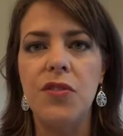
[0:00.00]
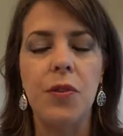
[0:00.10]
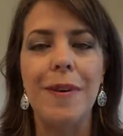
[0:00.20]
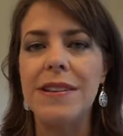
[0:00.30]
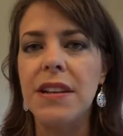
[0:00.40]
for
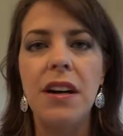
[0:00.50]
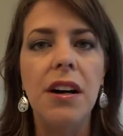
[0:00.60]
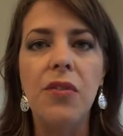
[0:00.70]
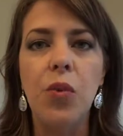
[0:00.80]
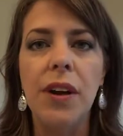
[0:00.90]

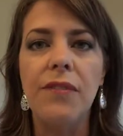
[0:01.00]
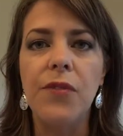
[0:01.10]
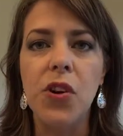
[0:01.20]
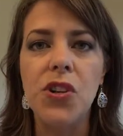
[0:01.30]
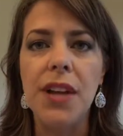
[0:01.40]
myself when I
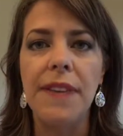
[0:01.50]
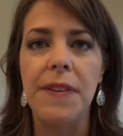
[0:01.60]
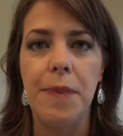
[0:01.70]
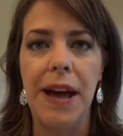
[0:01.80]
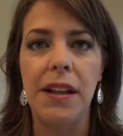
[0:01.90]
first got the
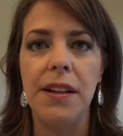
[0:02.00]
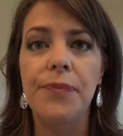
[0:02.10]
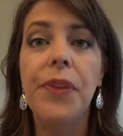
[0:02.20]
palette.